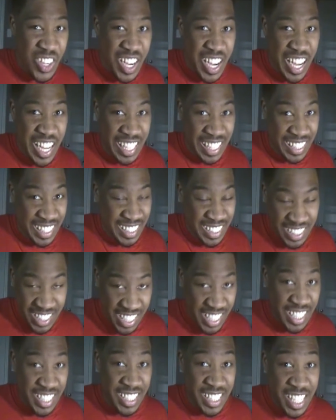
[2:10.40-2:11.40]
what?
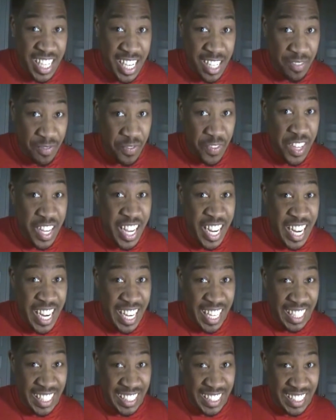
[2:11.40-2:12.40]
He's got
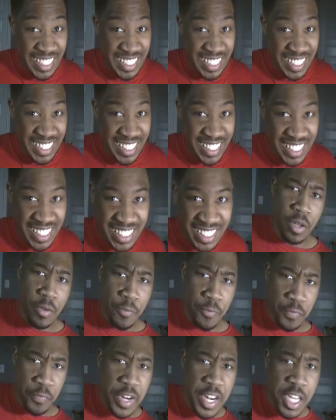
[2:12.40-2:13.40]
fins. I am
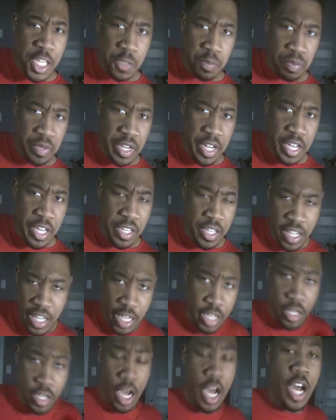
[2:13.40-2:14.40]
Freeze Blade,
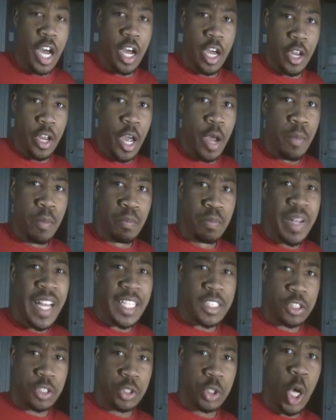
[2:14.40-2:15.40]
and I am
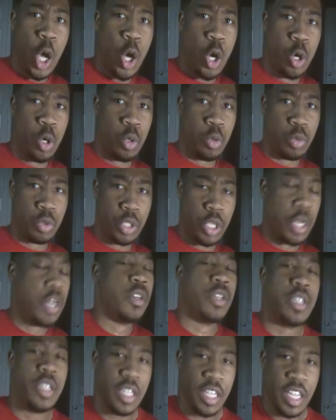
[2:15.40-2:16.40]
Blast Zone.
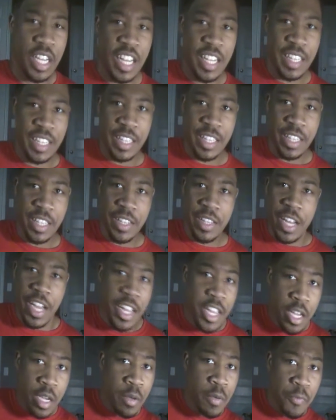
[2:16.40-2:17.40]

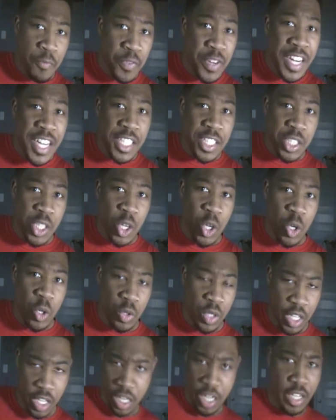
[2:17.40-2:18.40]
I am Freeze
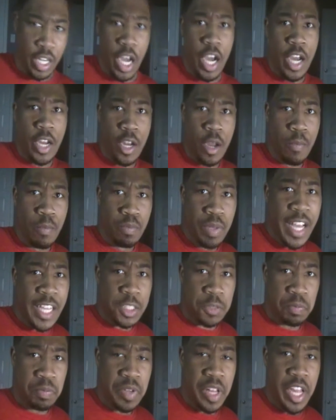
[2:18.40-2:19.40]
Zone, and I am
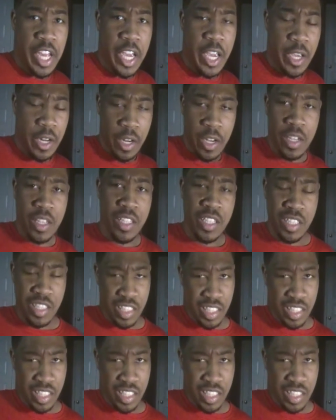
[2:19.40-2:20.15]
Blast Blade